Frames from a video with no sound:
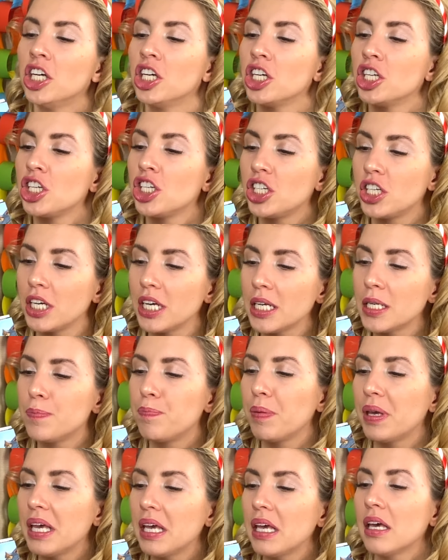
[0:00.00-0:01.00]
She'd
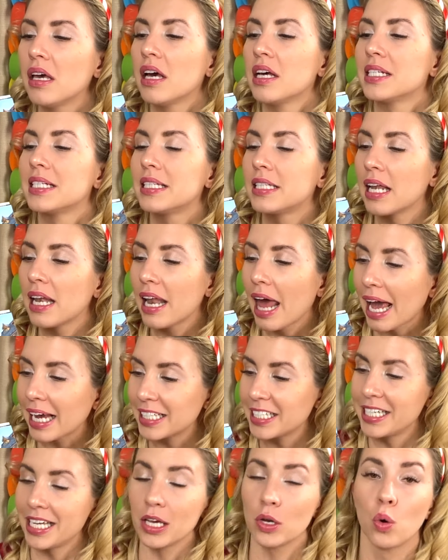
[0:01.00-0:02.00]
be
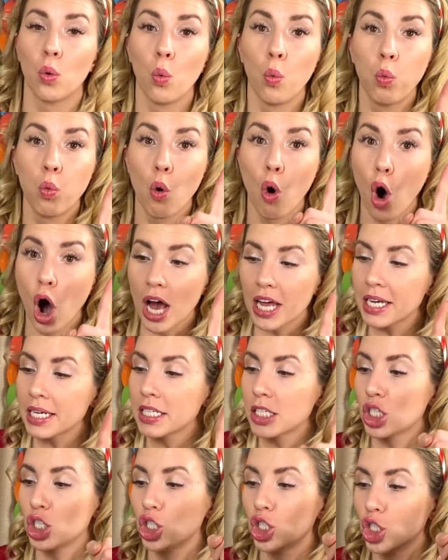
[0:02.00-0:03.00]
selecting one
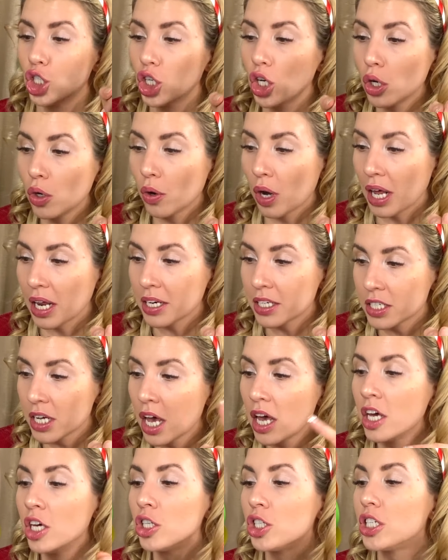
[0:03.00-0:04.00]
student
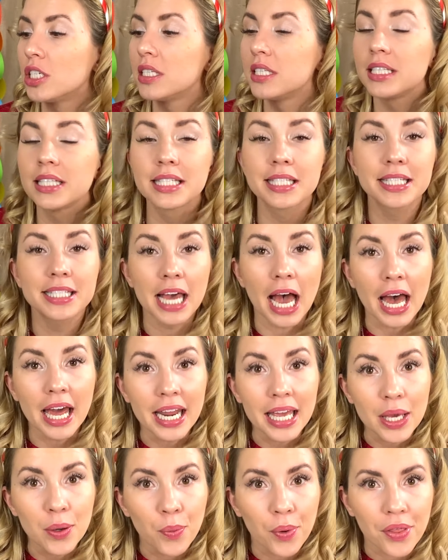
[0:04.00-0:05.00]
to
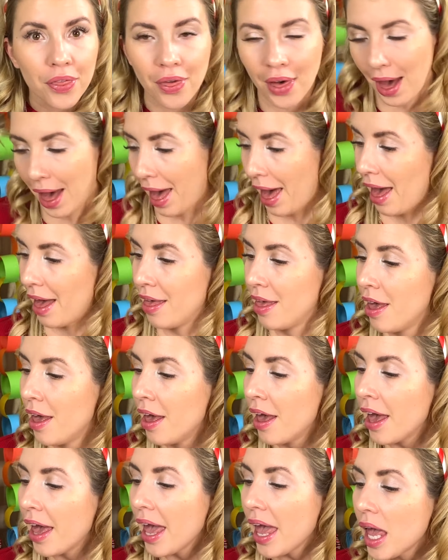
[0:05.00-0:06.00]
study with her.
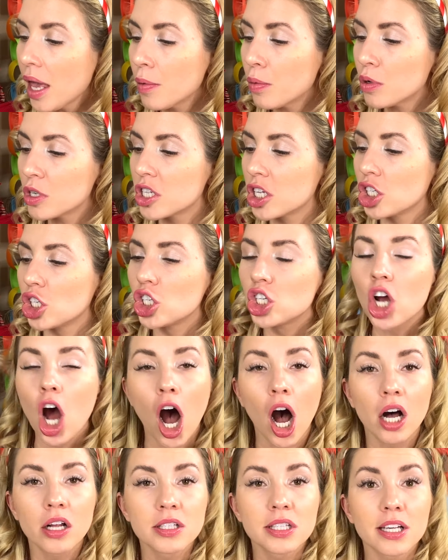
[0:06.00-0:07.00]
It was a
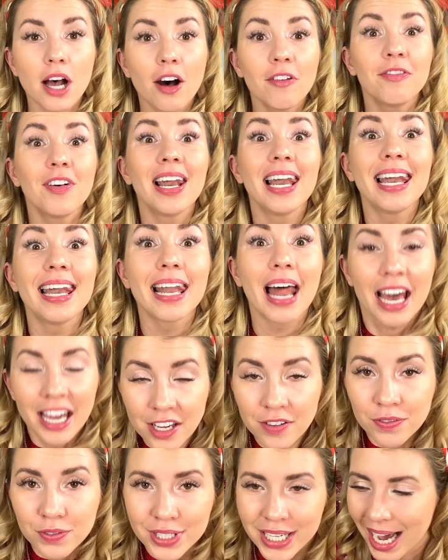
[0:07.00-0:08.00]
chance of a
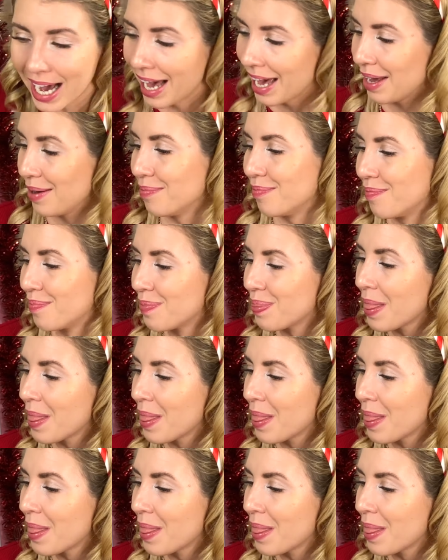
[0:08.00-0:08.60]
lifetime.